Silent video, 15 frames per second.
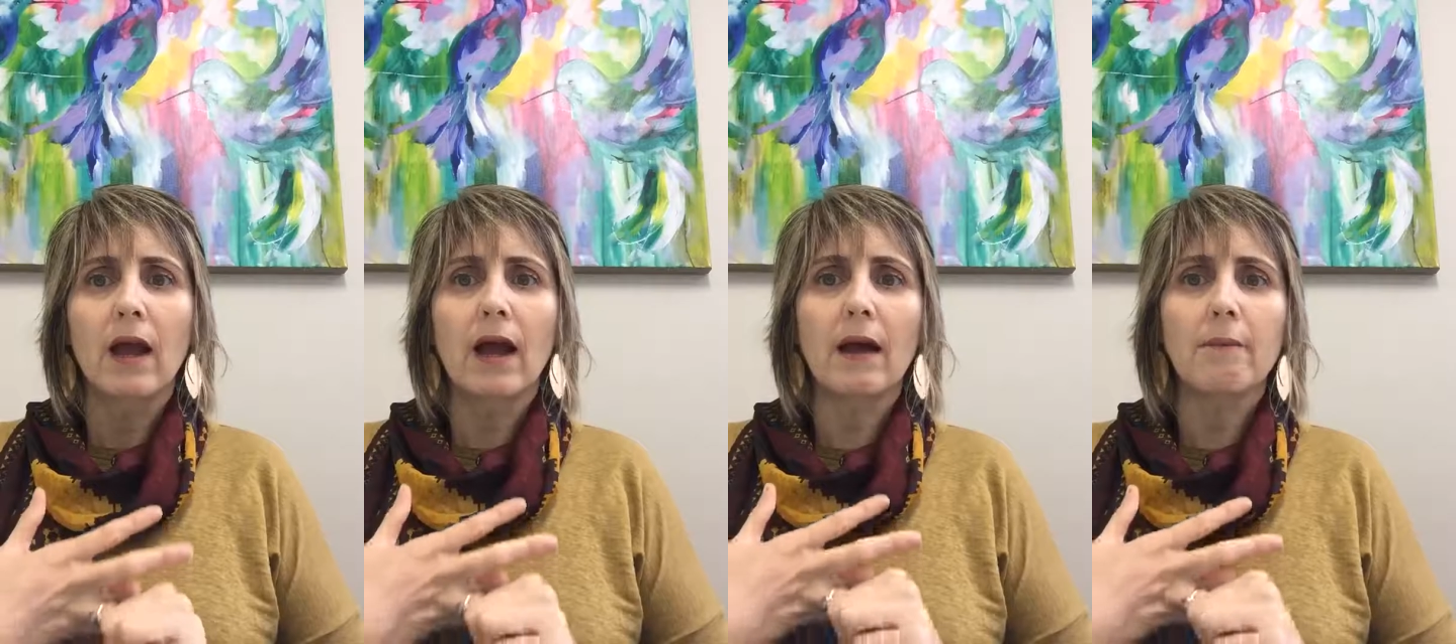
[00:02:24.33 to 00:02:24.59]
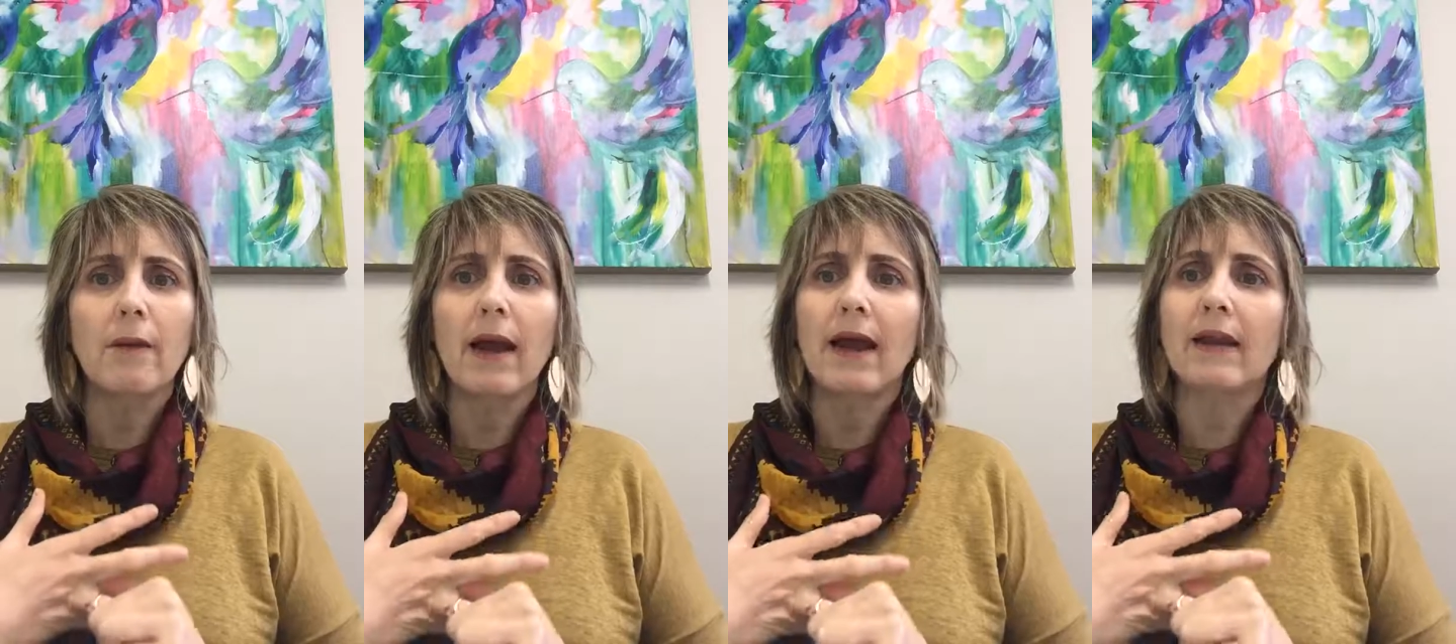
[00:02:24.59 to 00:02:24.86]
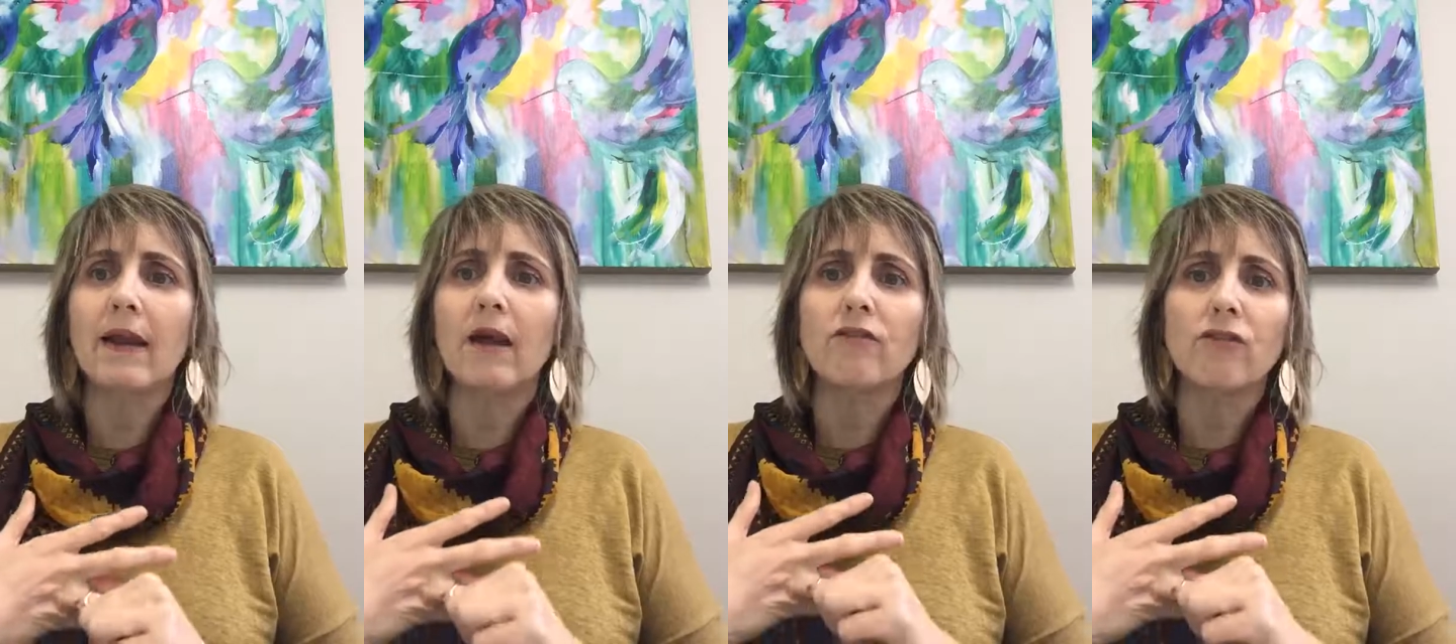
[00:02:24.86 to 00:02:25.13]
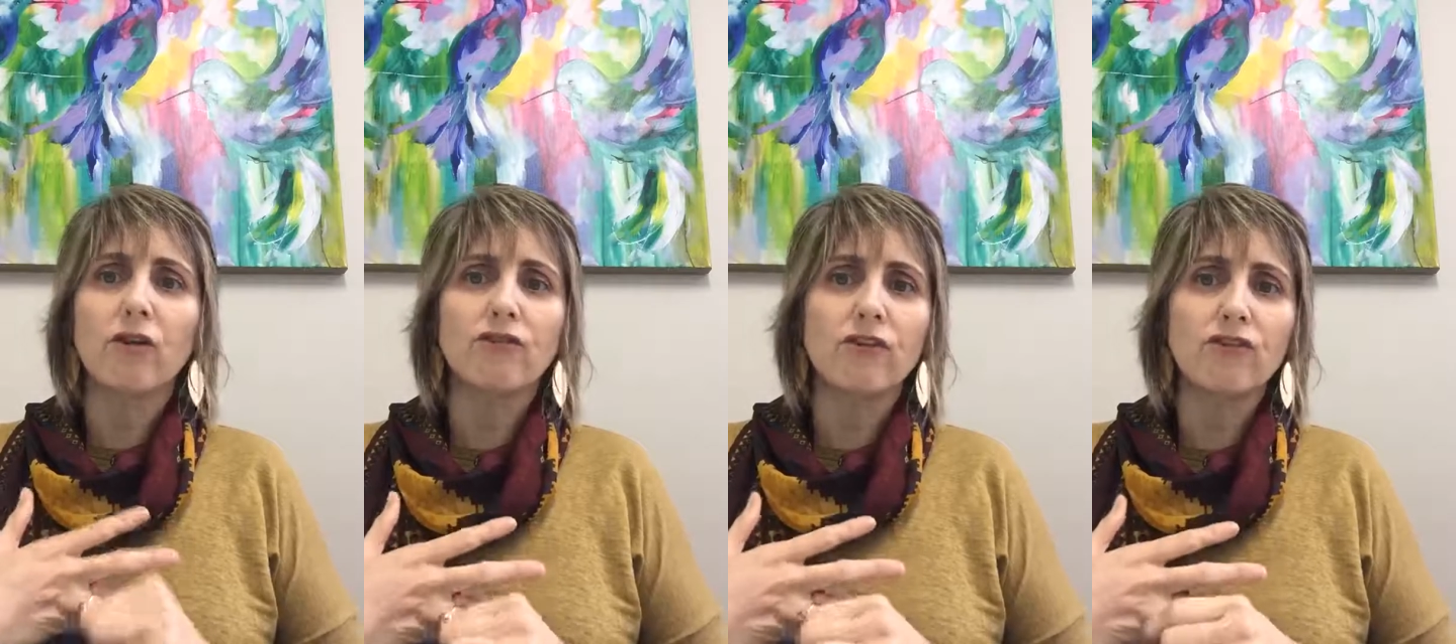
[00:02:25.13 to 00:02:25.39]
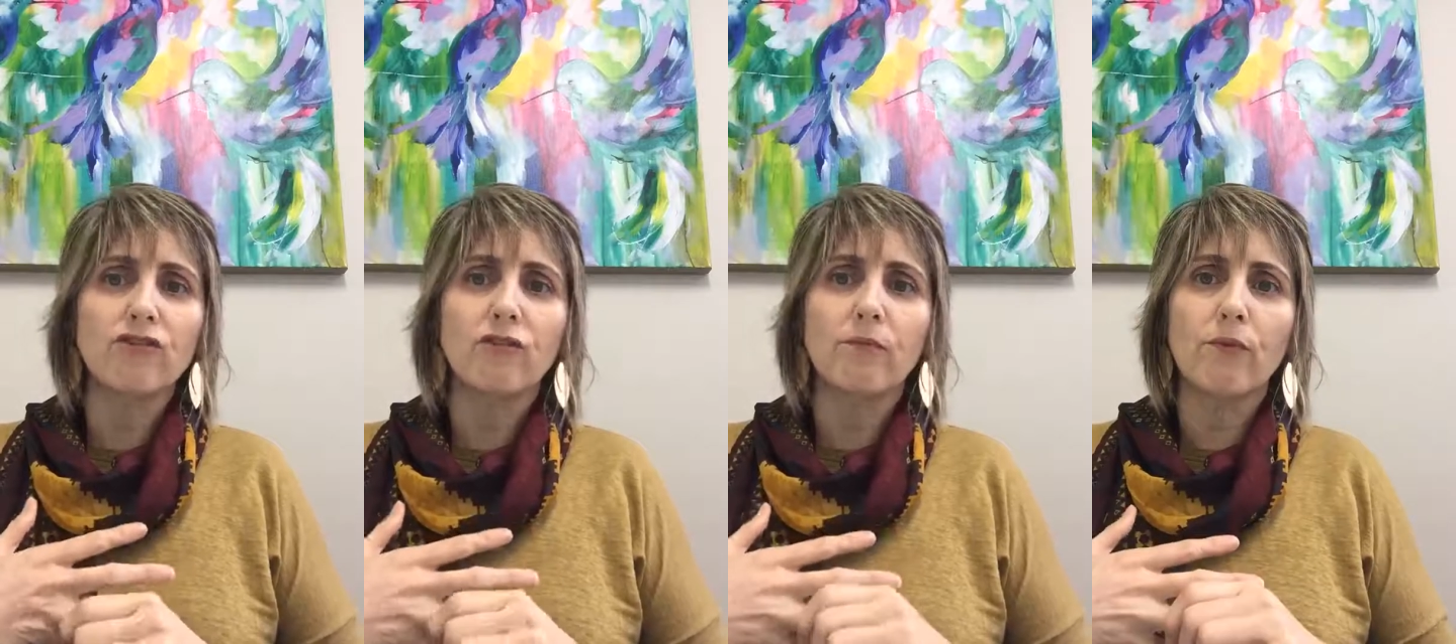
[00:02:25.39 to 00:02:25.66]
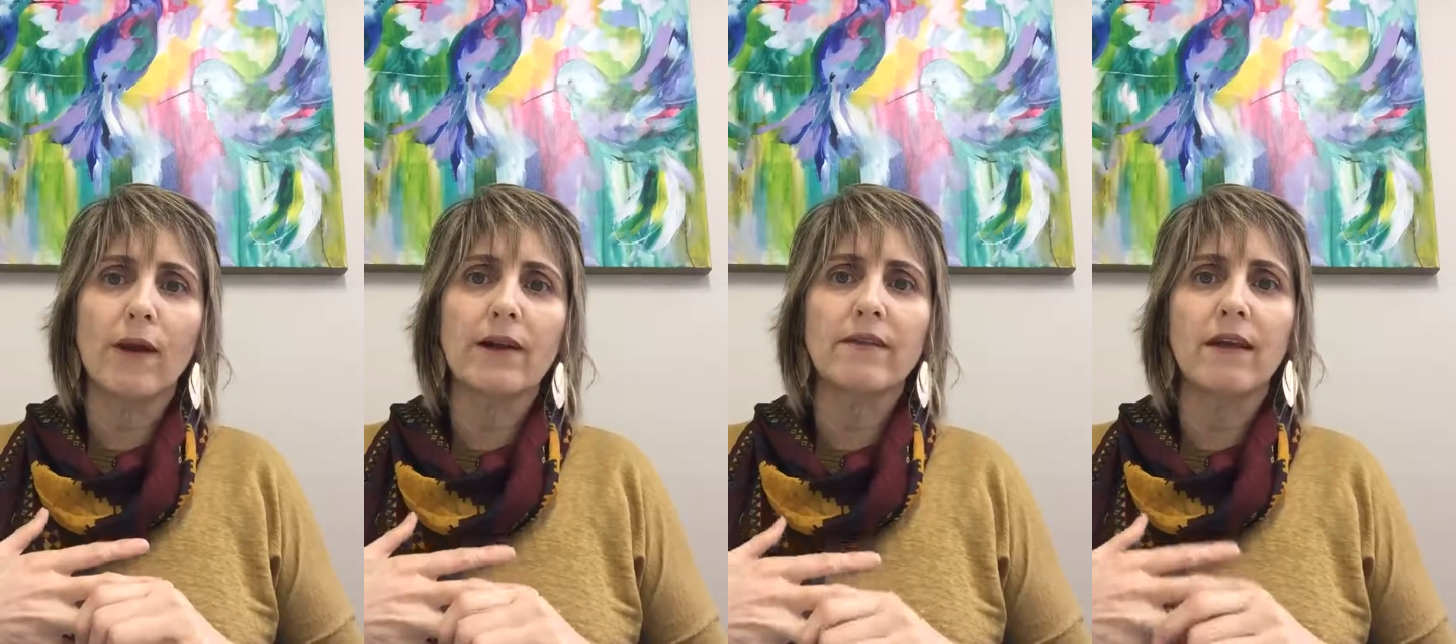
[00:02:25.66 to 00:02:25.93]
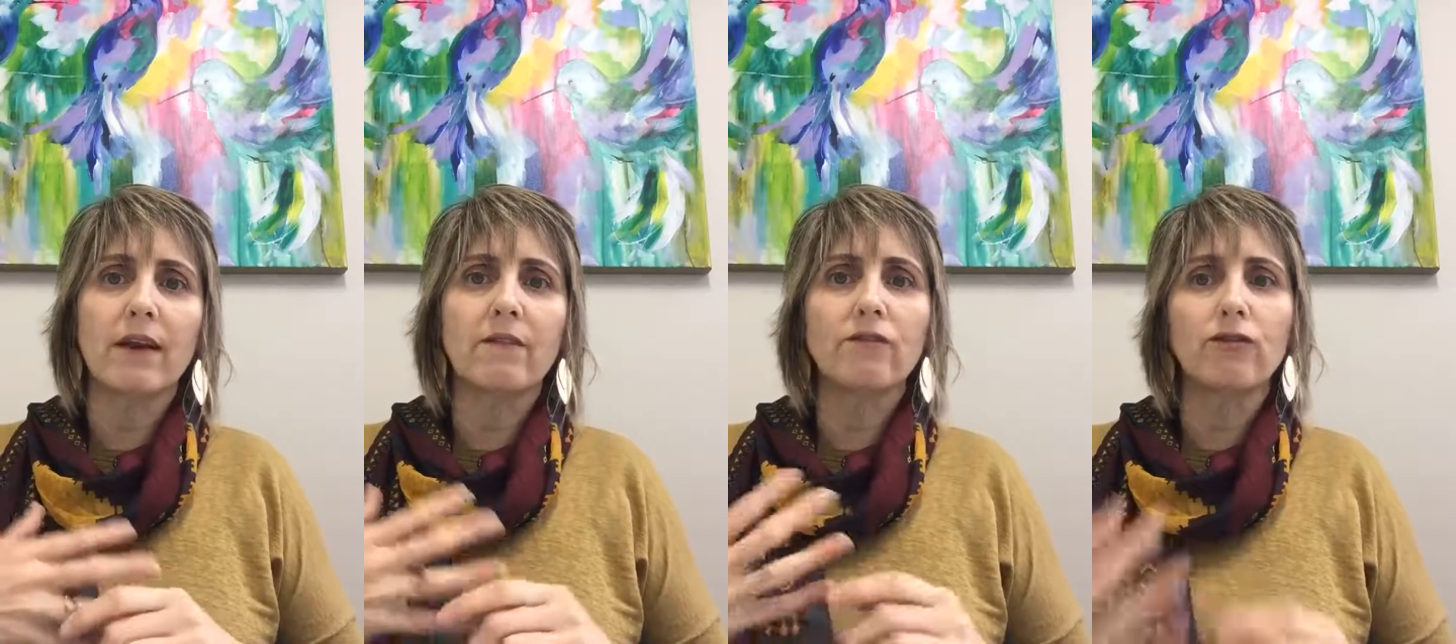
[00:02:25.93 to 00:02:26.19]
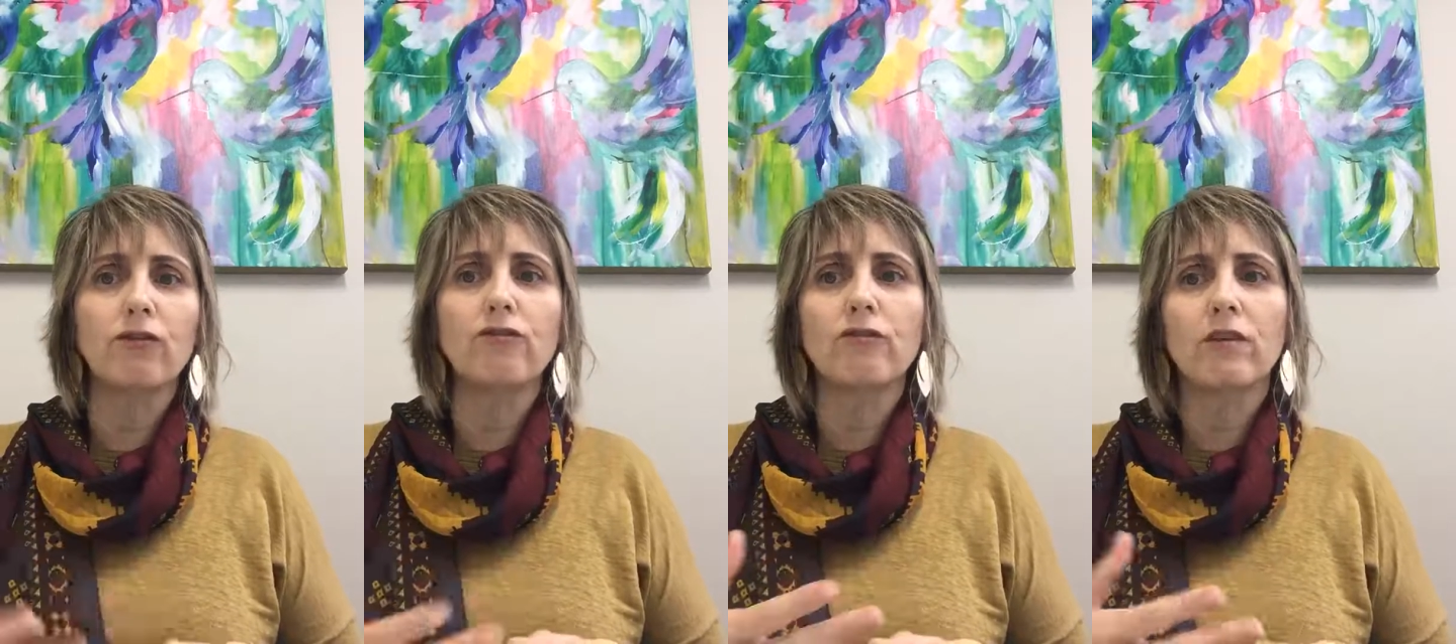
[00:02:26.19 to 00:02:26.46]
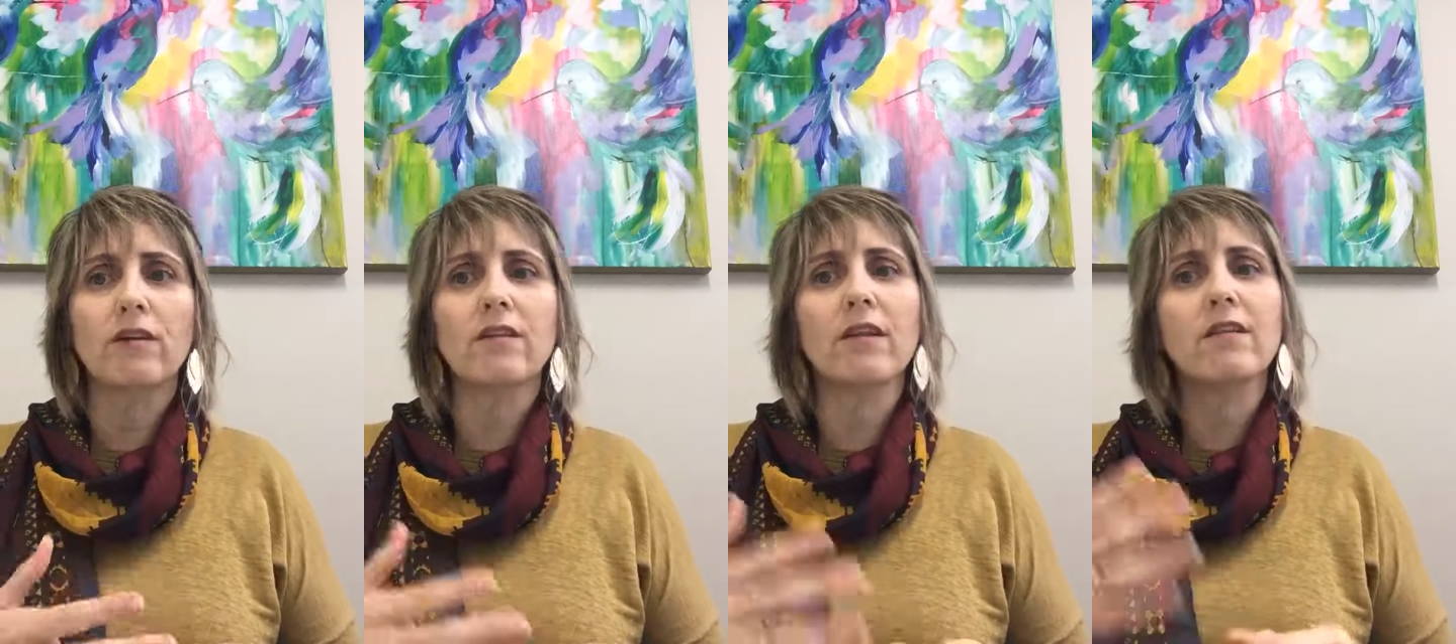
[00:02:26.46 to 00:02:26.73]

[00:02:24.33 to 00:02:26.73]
and digestion breakdown of nutrients.